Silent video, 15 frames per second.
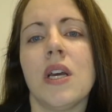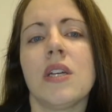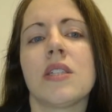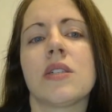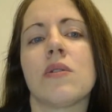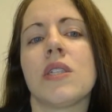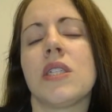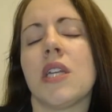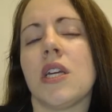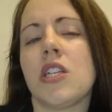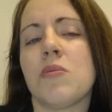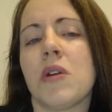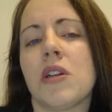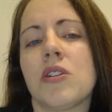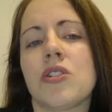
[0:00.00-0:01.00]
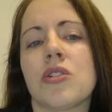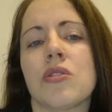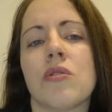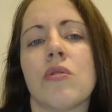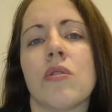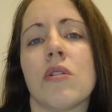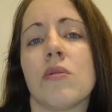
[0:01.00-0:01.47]
So a stage manager
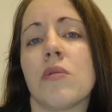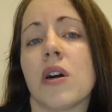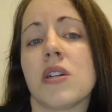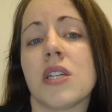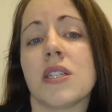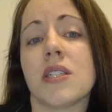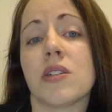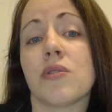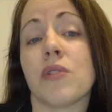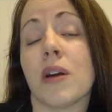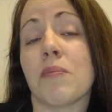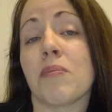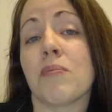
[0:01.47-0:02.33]
or artistic rep